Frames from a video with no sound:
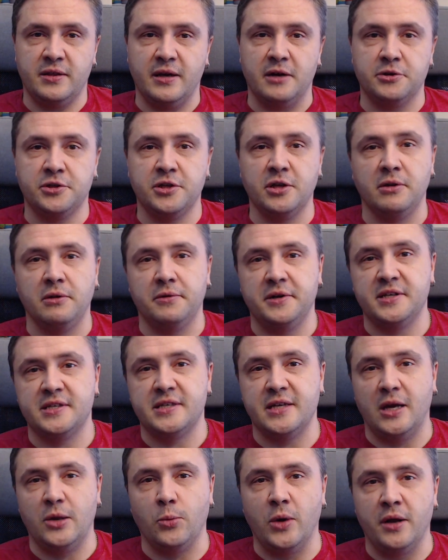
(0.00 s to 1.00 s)
Artillery
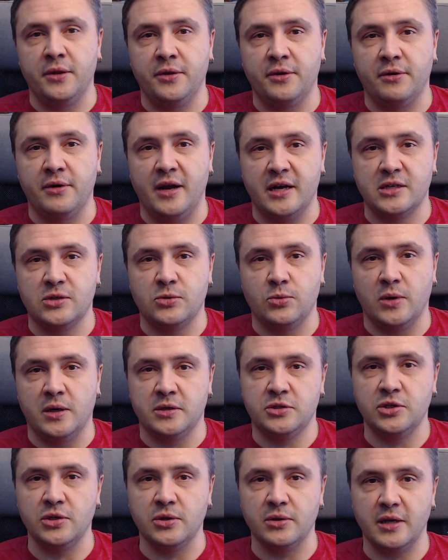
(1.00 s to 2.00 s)
Sidewinder X1
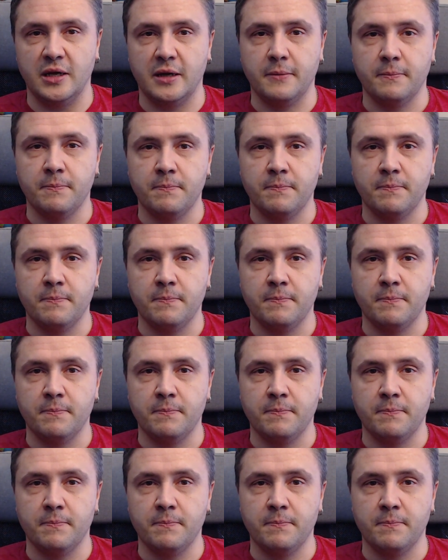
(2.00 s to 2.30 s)
tuning.